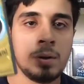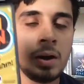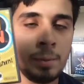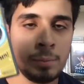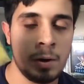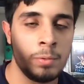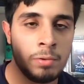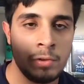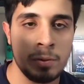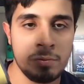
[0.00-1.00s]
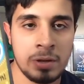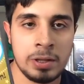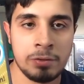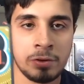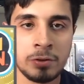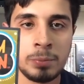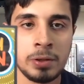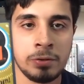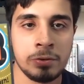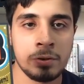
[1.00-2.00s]
but I'm not really a Rhythm fan in the first
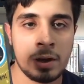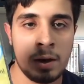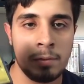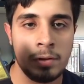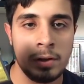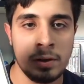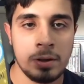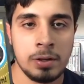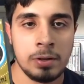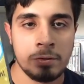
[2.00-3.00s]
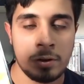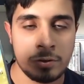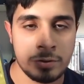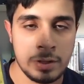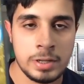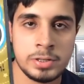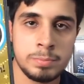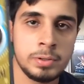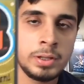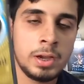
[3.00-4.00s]
place, so I can't really vouch for that.
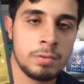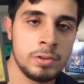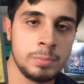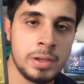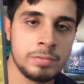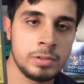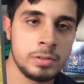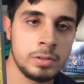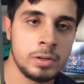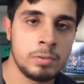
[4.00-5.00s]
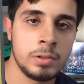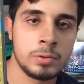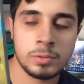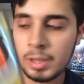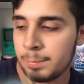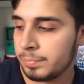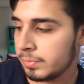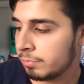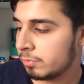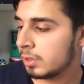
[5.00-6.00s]
But yeah, Rhythm Heaven, really cool game.
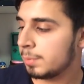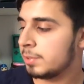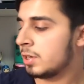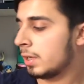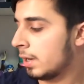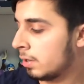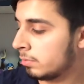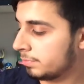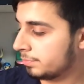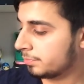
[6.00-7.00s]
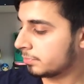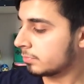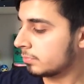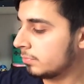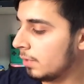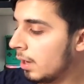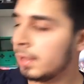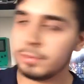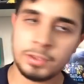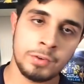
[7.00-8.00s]
Definitely recommend checking it out.
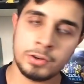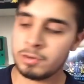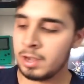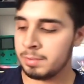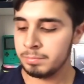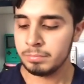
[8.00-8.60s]
At least give it a try.